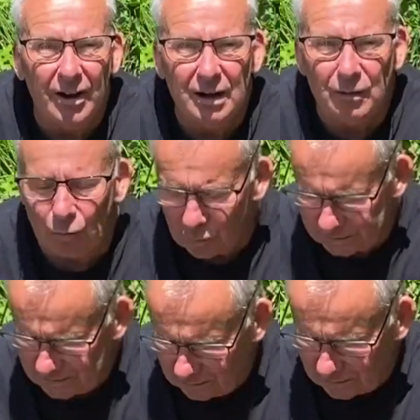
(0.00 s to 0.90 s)
in the water,
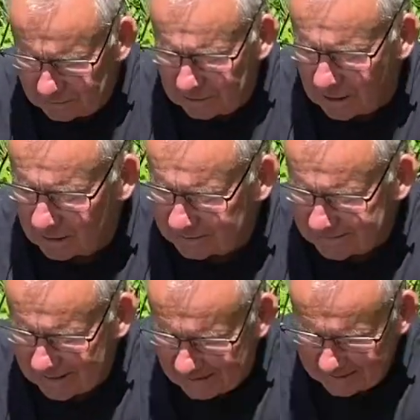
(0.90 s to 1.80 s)
you got a chance.
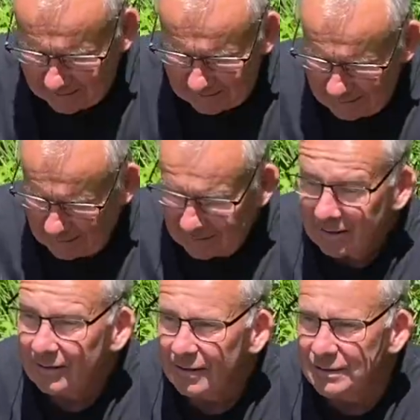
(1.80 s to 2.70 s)
And
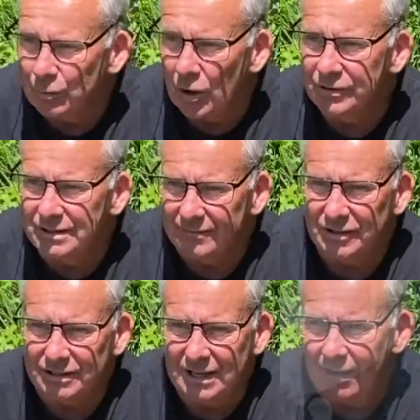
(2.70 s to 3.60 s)
the swans have
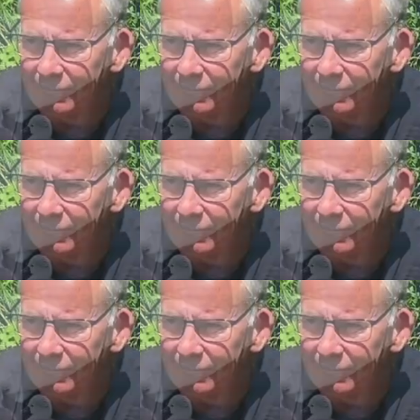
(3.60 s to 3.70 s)
just come